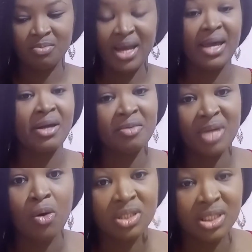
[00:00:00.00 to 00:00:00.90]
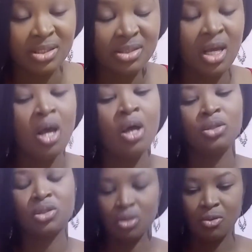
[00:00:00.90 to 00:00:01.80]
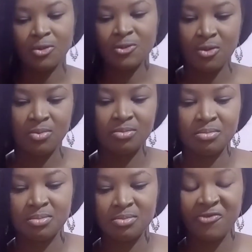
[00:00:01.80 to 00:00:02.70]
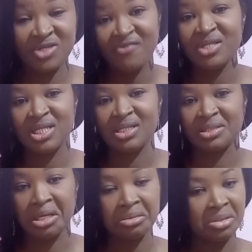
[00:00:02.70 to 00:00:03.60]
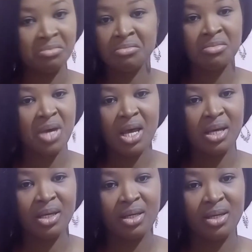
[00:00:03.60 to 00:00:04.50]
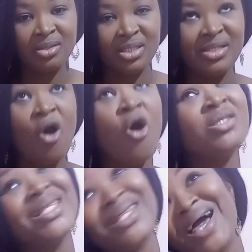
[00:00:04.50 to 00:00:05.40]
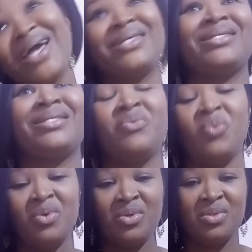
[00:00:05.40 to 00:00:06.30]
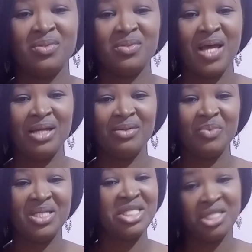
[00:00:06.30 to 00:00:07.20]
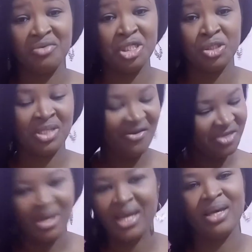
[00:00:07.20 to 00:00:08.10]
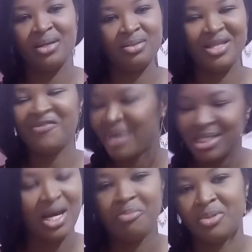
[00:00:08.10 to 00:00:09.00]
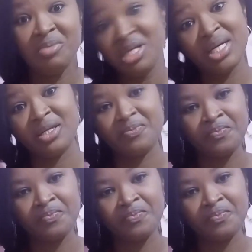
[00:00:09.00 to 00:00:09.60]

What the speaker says: my hair cream that contains sulphur for 7 days. And all the lice with their generation left my scalp immediately.